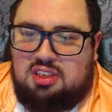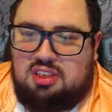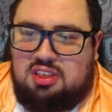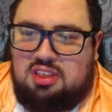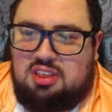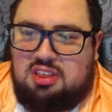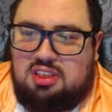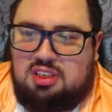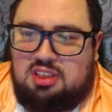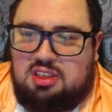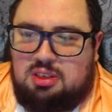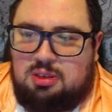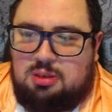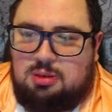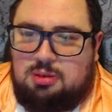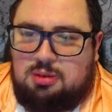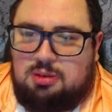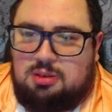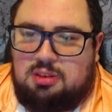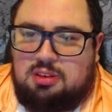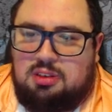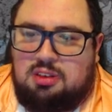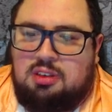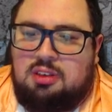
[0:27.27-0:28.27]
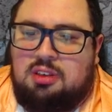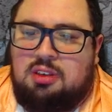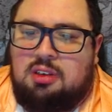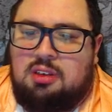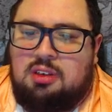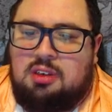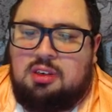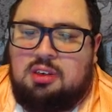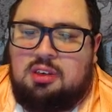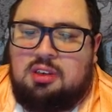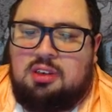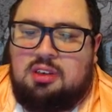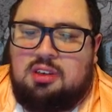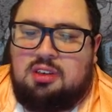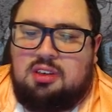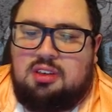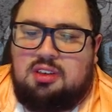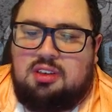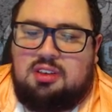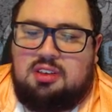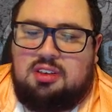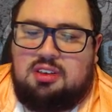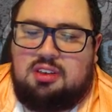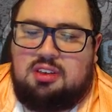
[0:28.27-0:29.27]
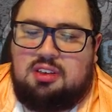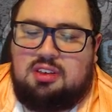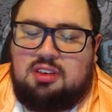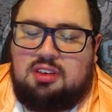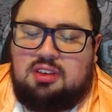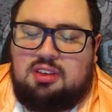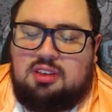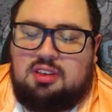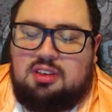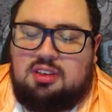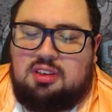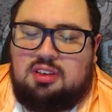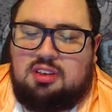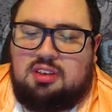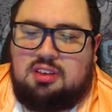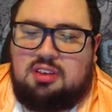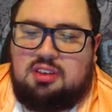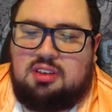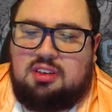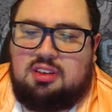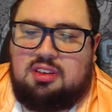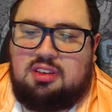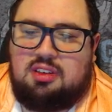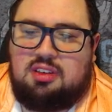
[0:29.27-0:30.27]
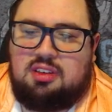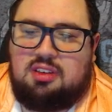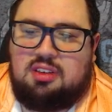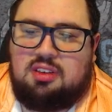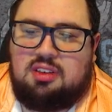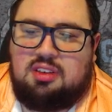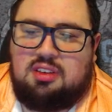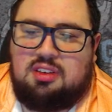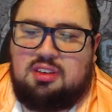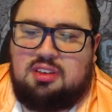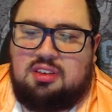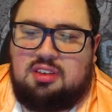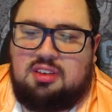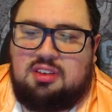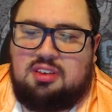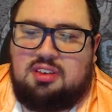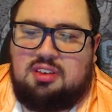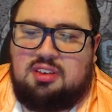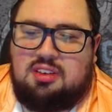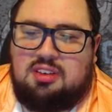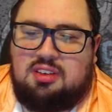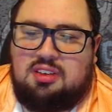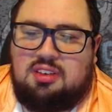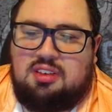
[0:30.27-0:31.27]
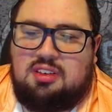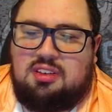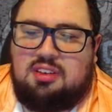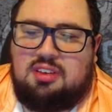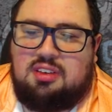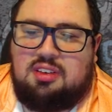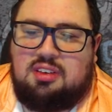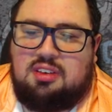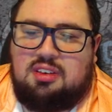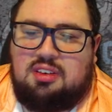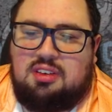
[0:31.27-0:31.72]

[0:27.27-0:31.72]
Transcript: (silent)